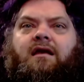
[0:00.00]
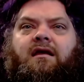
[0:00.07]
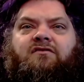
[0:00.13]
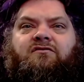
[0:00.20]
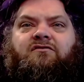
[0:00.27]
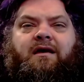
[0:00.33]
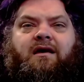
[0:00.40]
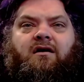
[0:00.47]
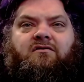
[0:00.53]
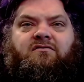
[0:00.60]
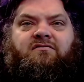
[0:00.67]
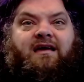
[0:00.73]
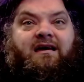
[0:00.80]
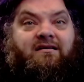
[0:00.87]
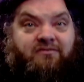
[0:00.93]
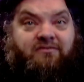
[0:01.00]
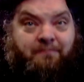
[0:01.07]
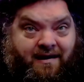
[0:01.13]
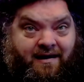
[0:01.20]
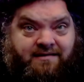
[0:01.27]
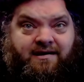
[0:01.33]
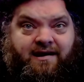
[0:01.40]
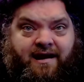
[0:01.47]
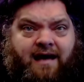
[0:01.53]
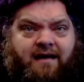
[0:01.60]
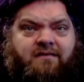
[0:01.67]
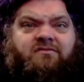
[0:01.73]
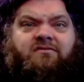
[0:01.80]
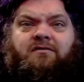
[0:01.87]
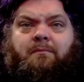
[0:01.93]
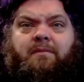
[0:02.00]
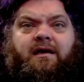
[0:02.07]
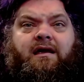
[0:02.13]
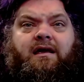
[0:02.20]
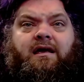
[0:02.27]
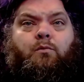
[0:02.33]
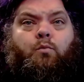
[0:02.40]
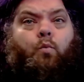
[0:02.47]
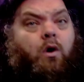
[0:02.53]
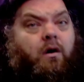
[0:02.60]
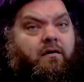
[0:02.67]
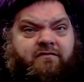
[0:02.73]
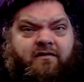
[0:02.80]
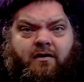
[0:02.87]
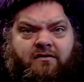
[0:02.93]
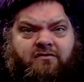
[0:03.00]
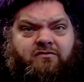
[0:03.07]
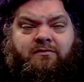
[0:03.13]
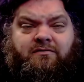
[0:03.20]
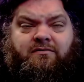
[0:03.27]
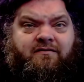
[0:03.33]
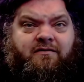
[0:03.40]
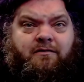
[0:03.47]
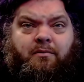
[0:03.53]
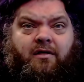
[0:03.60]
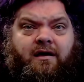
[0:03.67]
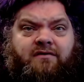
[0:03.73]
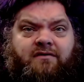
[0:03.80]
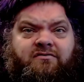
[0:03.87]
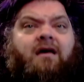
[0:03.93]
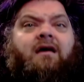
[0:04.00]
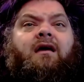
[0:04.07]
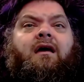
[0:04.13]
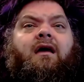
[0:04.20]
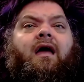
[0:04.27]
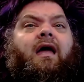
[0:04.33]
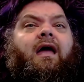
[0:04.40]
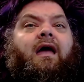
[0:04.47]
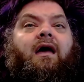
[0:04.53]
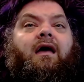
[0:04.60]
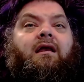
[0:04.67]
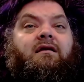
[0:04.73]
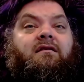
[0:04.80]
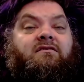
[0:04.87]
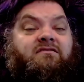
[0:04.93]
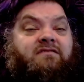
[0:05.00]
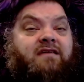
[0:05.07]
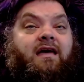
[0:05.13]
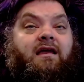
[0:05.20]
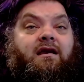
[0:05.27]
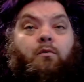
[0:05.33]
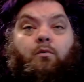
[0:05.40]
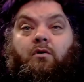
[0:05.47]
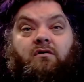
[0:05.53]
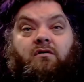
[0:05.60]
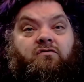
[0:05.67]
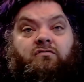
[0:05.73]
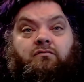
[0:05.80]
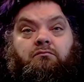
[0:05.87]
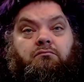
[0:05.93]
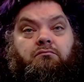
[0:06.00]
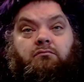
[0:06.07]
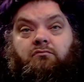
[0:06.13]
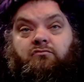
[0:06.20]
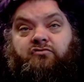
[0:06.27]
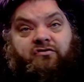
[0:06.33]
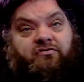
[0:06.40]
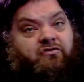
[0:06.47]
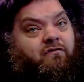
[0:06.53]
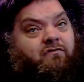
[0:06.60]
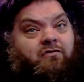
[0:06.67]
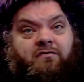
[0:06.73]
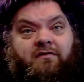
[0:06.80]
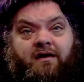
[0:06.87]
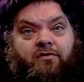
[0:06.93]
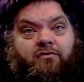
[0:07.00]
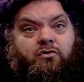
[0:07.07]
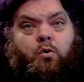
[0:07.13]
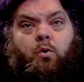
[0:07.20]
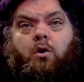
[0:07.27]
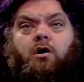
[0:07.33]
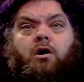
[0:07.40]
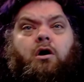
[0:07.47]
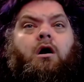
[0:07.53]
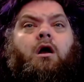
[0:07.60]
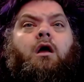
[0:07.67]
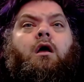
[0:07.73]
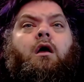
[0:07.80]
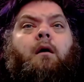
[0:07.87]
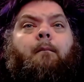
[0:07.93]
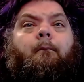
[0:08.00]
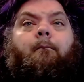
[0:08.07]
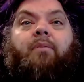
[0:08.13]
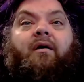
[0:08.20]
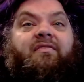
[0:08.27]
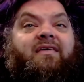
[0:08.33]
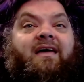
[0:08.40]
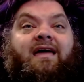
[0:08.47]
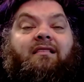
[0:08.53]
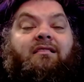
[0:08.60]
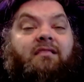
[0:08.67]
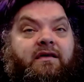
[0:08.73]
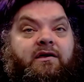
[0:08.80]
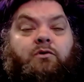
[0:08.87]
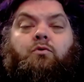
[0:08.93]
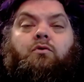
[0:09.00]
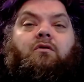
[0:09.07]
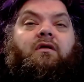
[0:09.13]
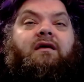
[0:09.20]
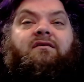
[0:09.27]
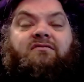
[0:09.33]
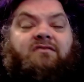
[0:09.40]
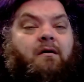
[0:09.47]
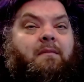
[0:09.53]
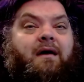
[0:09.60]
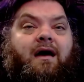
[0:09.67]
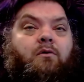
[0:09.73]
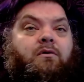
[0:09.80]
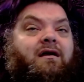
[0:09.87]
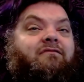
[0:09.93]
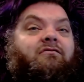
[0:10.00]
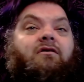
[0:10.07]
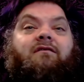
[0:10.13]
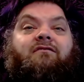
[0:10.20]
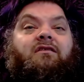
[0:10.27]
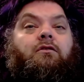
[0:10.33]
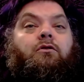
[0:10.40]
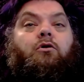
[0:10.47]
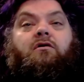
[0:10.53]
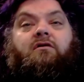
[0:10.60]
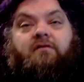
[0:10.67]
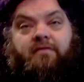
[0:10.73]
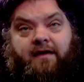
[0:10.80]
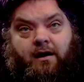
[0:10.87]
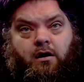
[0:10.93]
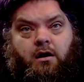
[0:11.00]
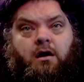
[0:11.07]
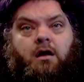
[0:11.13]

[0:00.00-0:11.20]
it's because they expected X to be in one very specific place, and instead it was just over in the other corner, but they literally somehow never even looked there.